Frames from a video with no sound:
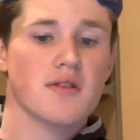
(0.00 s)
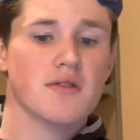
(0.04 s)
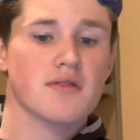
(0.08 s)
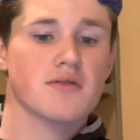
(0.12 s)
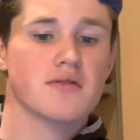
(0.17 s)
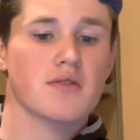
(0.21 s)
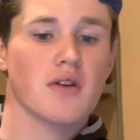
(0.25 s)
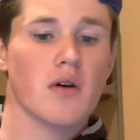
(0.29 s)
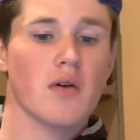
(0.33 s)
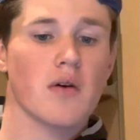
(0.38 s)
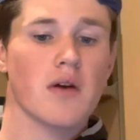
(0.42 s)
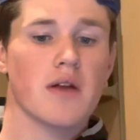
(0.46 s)

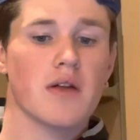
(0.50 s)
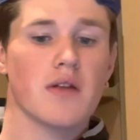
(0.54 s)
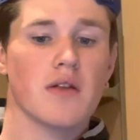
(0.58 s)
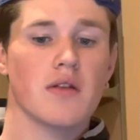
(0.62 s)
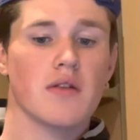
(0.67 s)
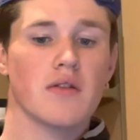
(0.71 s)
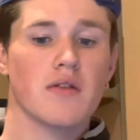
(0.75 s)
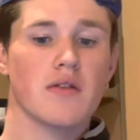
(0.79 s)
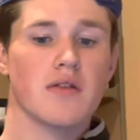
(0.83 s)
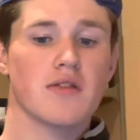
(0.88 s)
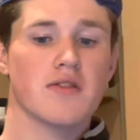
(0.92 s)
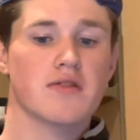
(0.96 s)
So
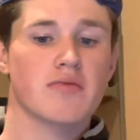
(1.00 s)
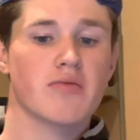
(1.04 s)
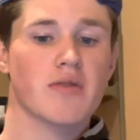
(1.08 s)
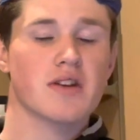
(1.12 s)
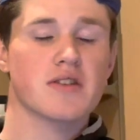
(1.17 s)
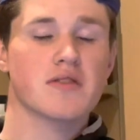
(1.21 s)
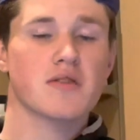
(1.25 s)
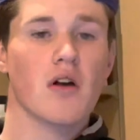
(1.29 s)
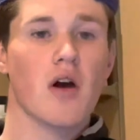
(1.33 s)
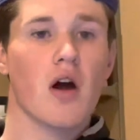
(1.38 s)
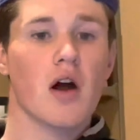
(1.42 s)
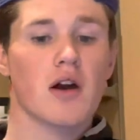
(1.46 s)
the
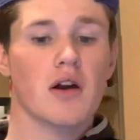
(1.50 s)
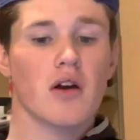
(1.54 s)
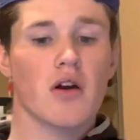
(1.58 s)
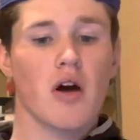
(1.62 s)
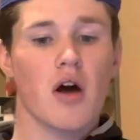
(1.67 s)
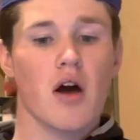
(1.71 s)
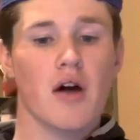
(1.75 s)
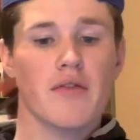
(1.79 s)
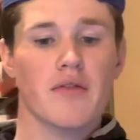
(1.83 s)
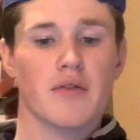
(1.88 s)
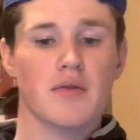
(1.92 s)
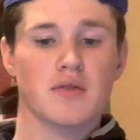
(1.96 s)
switch on and
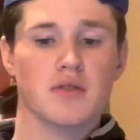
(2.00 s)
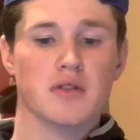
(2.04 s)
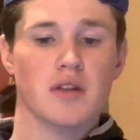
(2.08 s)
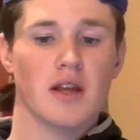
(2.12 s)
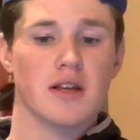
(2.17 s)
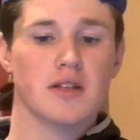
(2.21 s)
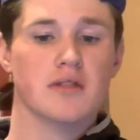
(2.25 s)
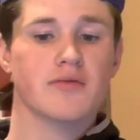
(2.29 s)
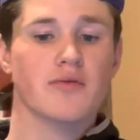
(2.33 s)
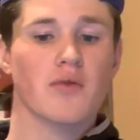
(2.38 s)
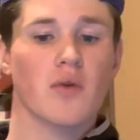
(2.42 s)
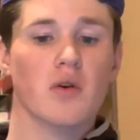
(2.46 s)
off, it was
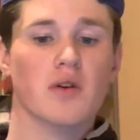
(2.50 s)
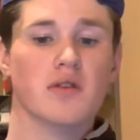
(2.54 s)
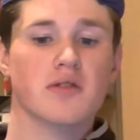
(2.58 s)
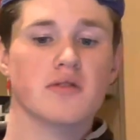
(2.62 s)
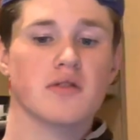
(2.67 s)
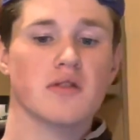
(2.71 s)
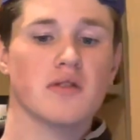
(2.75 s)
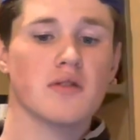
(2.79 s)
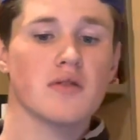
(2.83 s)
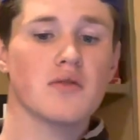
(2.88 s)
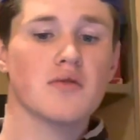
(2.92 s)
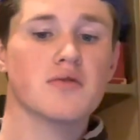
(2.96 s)
less force
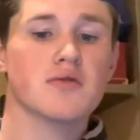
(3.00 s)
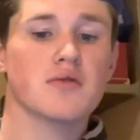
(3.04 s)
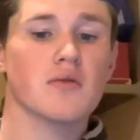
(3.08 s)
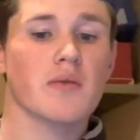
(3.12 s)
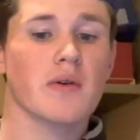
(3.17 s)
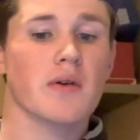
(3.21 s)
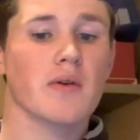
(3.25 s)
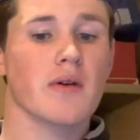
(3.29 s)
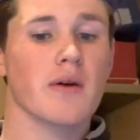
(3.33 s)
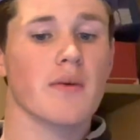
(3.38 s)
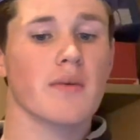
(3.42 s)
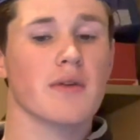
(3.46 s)
to do, so
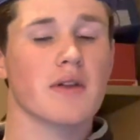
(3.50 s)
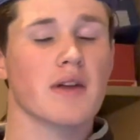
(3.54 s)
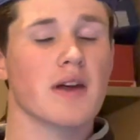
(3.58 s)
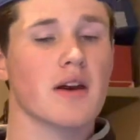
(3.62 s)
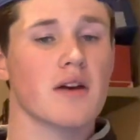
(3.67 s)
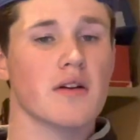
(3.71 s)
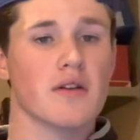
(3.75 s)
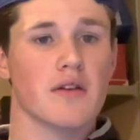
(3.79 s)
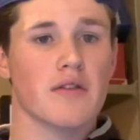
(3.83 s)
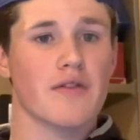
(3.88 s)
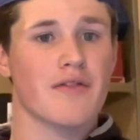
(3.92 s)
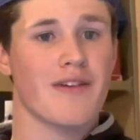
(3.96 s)
we were able to get
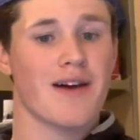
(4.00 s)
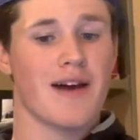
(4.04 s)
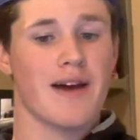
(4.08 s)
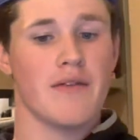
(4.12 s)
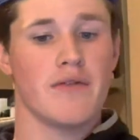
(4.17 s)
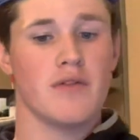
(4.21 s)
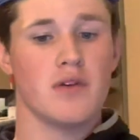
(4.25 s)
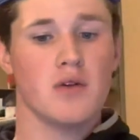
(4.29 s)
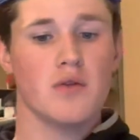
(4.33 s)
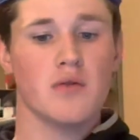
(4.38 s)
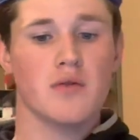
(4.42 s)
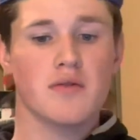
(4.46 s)
under
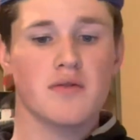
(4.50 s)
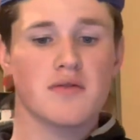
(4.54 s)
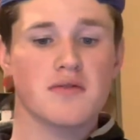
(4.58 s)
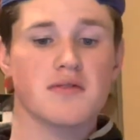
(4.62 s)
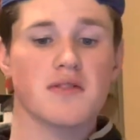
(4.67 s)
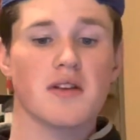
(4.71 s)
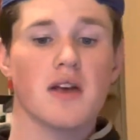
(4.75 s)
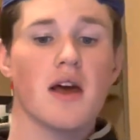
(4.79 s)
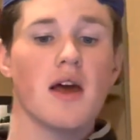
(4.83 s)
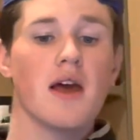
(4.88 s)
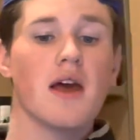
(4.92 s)
5 newtons.